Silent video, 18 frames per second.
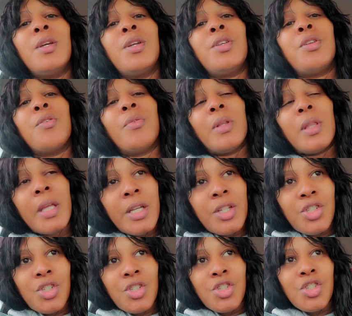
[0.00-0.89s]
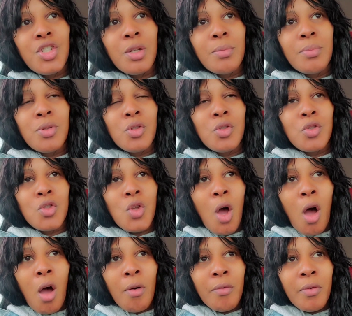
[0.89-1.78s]
the relationship
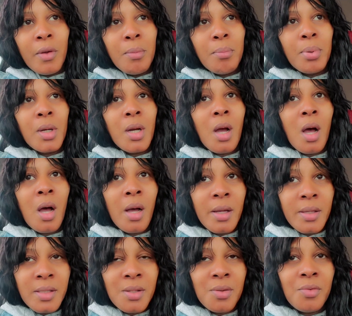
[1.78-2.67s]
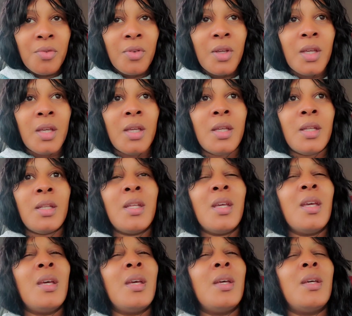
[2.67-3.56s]
dissolving because of it.
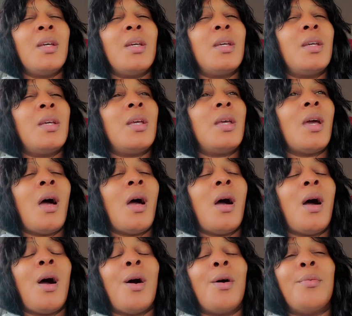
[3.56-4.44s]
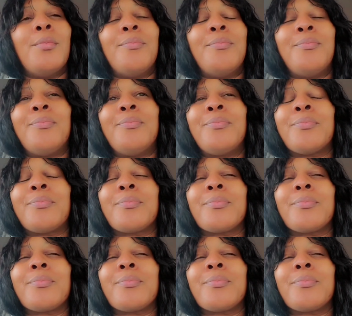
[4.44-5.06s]
Um,